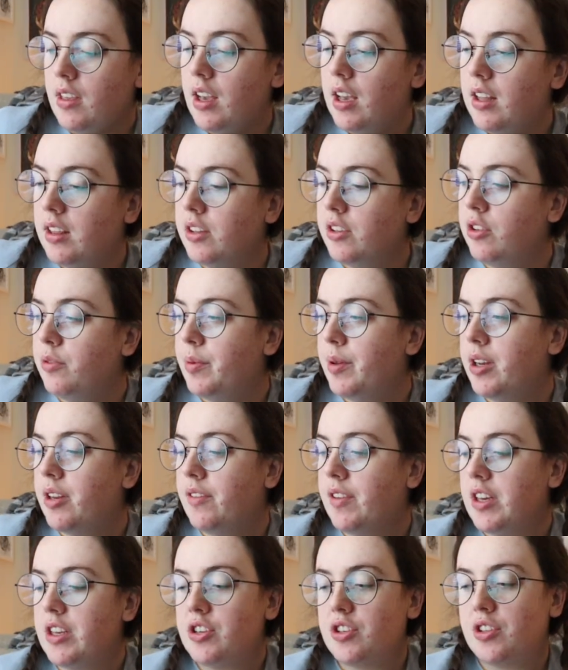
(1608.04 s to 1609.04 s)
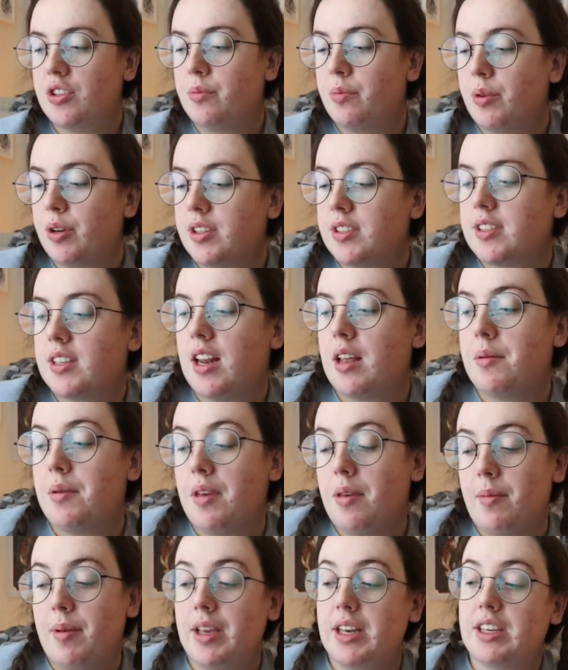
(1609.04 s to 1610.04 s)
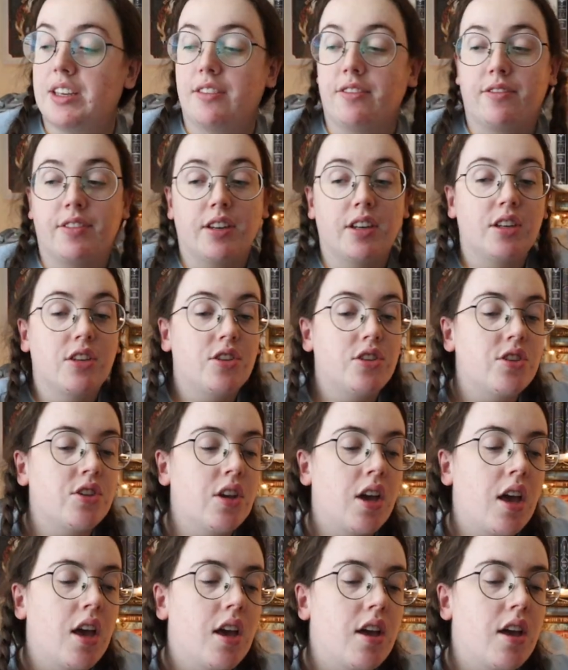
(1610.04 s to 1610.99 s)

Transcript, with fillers: a little bit of each of the books that I'm aiming to finish.